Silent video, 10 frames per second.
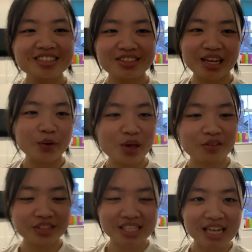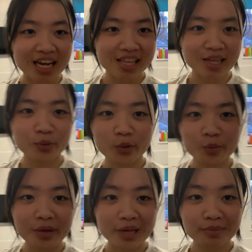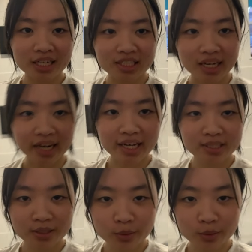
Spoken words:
today we have decided that we'll make pad thai, so